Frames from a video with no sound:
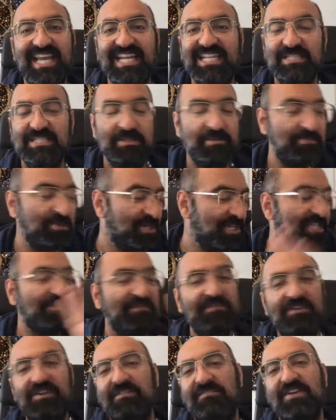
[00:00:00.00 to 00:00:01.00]
And the book is
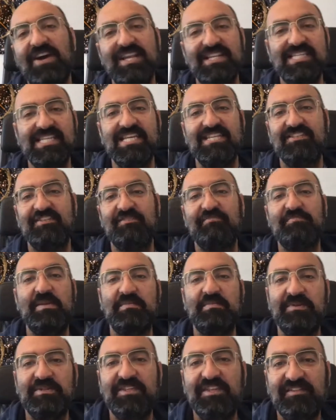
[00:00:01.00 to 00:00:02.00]
full of ideas of
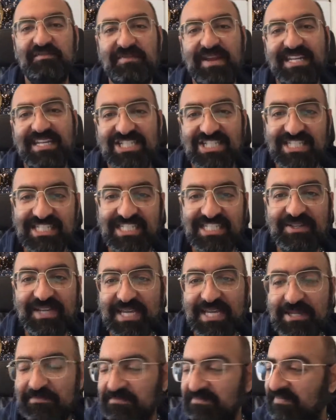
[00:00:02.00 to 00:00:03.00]
people who've managed to do it.